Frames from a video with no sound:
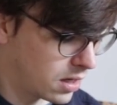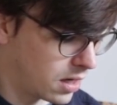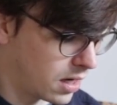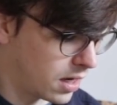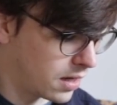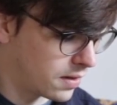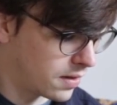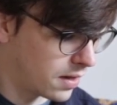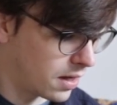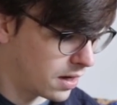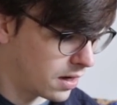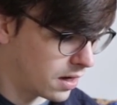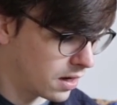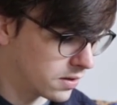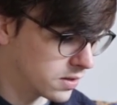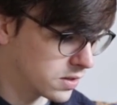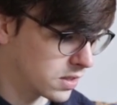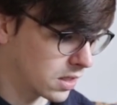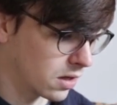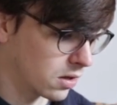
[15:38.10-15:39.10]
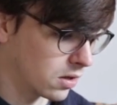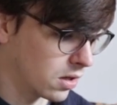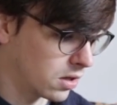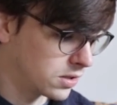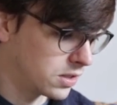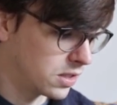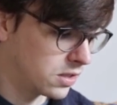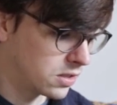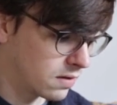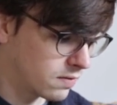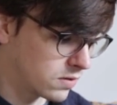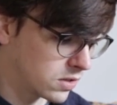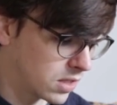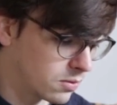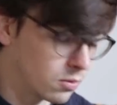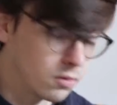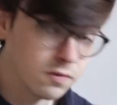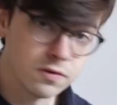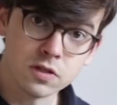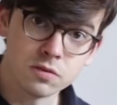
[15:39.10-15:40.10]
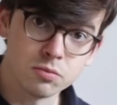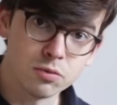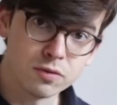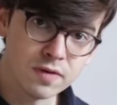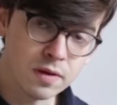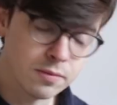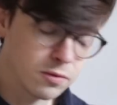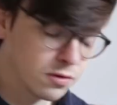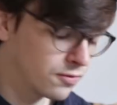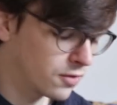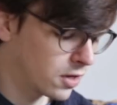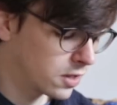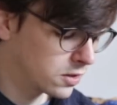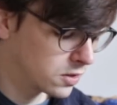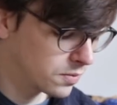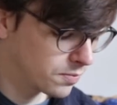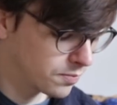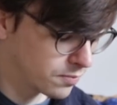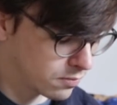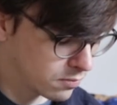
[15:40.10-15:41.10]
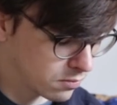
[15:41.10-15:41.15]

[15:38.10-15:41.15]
And then this is like our little D7 shape that we've just moved up 2 frets.